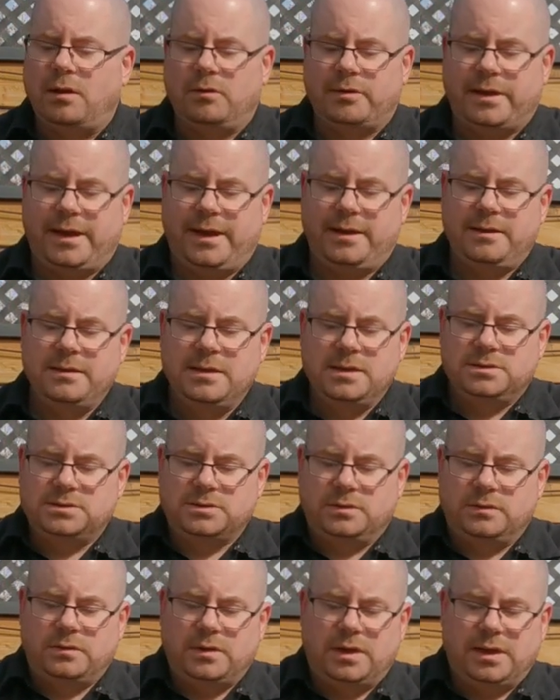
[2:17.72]
Okay,
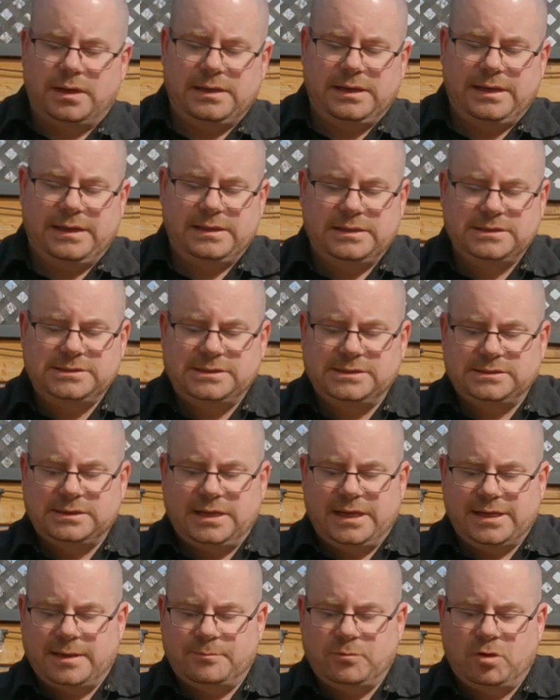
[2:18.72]
so this isn't
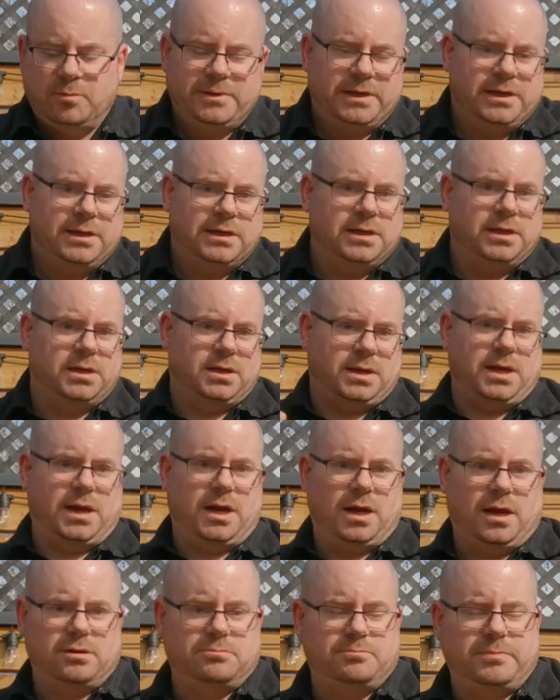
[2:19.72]
like I'm opening an
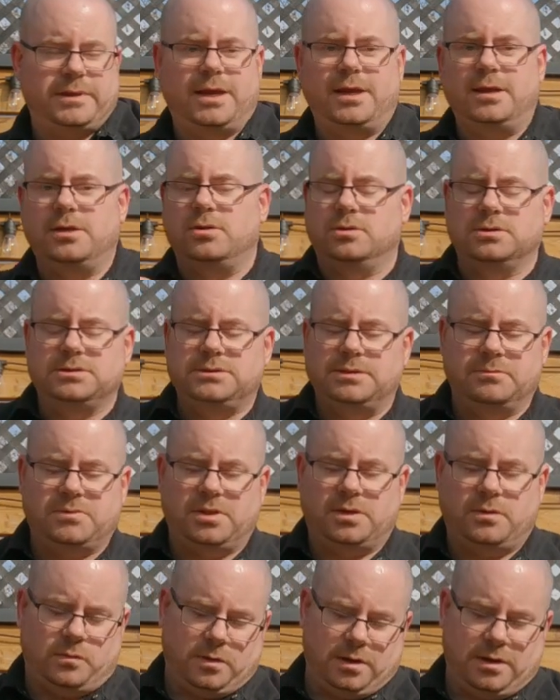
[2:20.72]
Ardbeg or
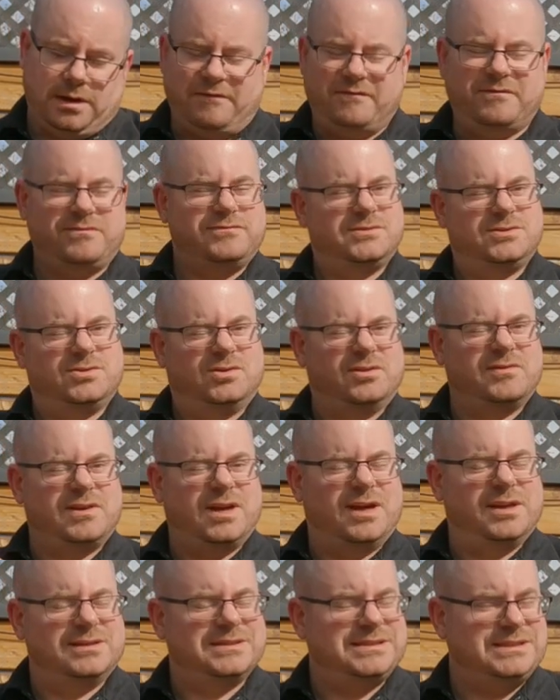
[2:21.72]
something where I've sort of
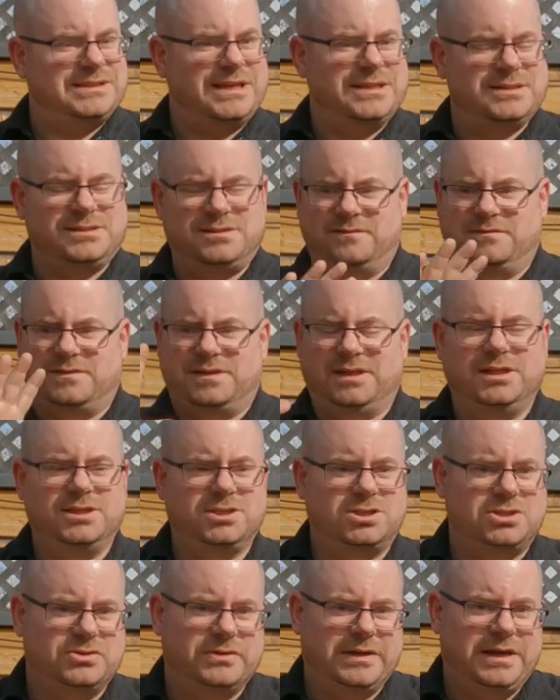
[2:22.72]
got a sense of the
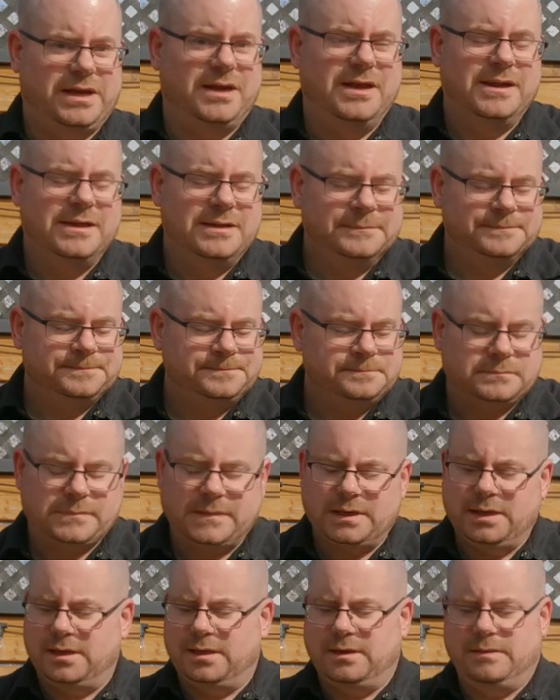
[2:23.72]
history
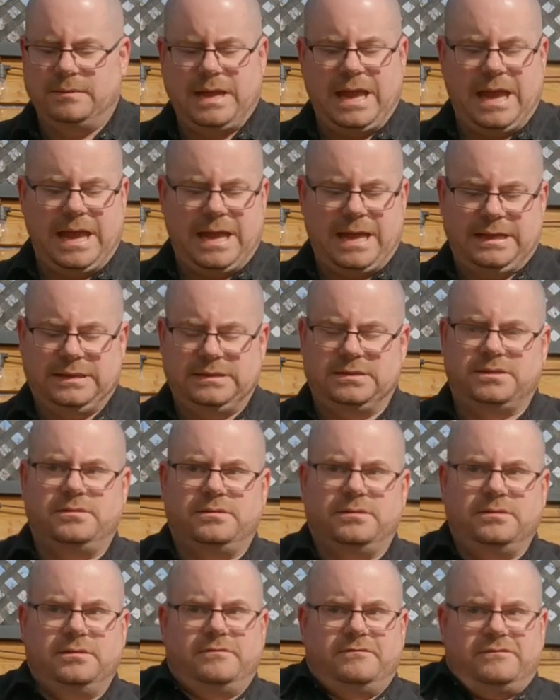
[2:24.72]
uh, and
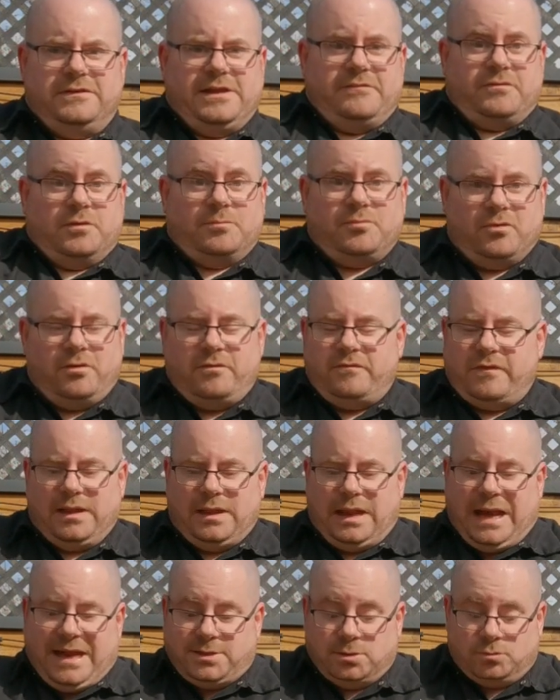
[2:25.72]
the flavor
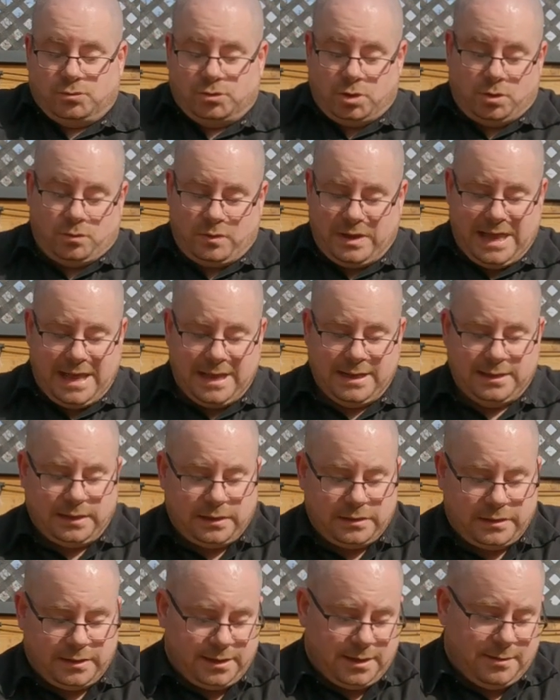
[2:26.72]
profile. I don't know
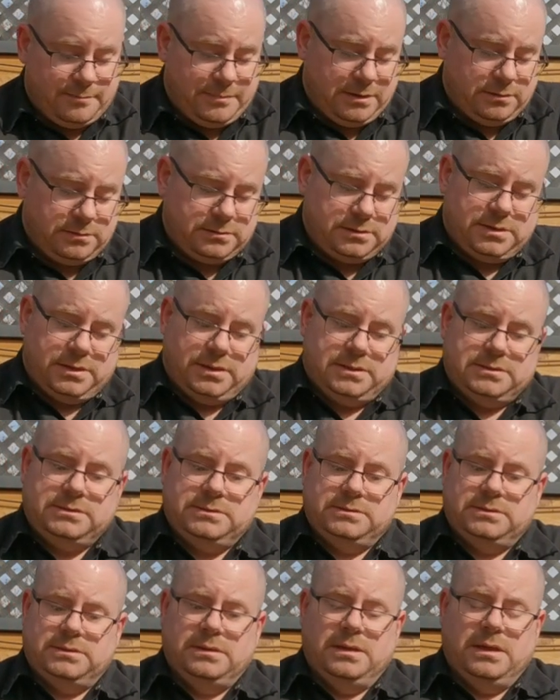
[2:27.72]
anything about
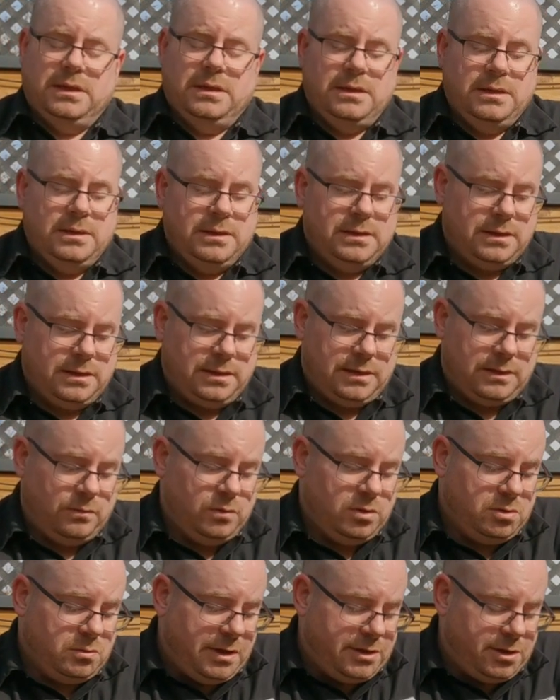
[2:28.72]
this. Uh,
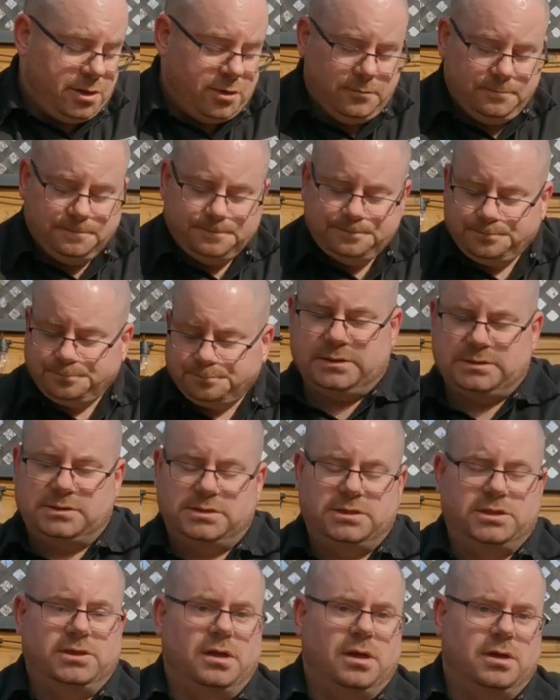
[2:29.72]
what do I know? This
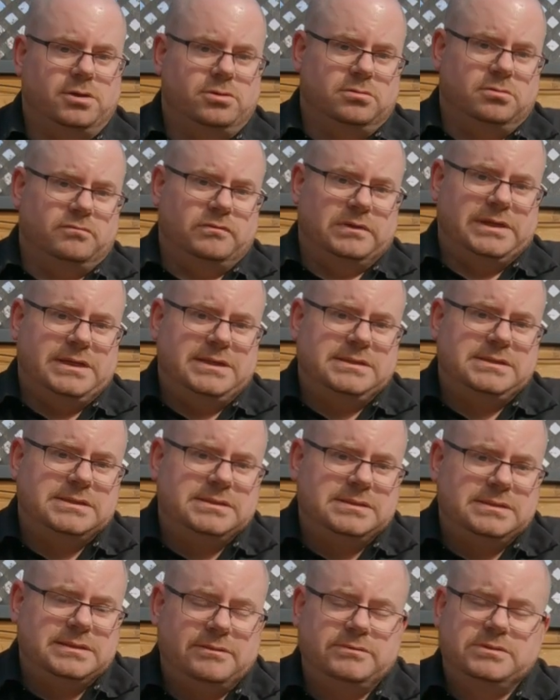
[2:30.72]
is the inaugural
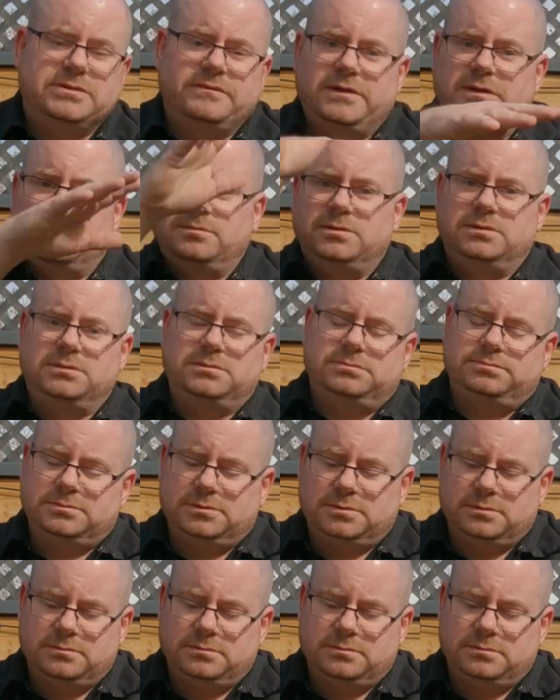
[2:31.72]
release that was available